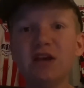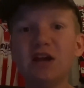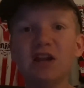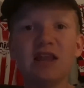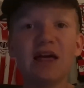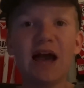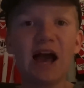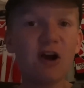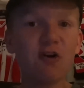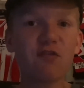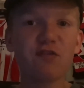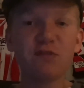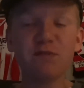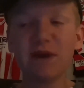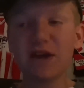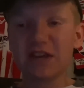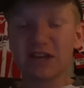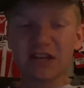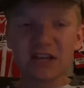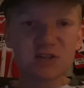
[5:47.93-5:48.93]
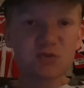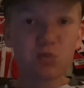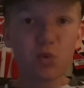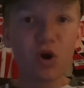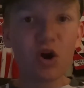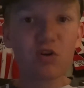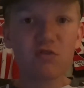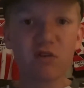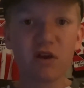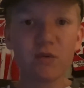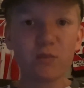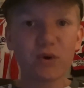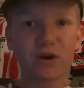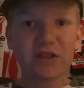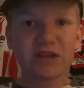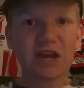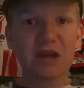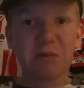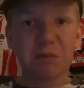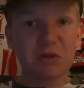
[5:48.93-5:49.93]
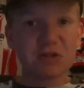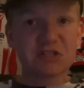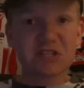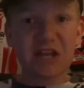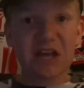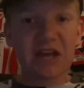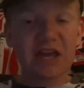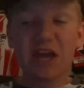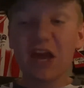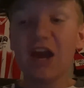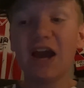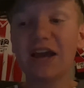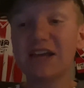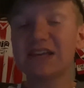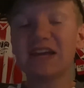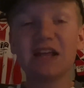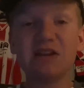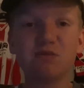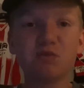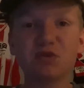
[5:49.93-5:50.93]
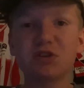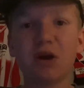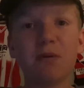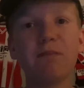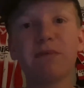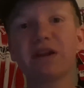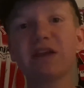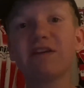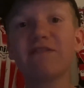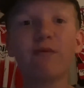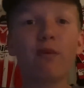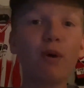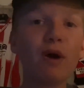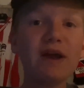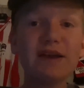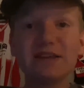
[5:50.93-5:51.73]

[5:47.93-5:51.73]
Like Alfie May, his work rate when he came on today, again, was unbelievable.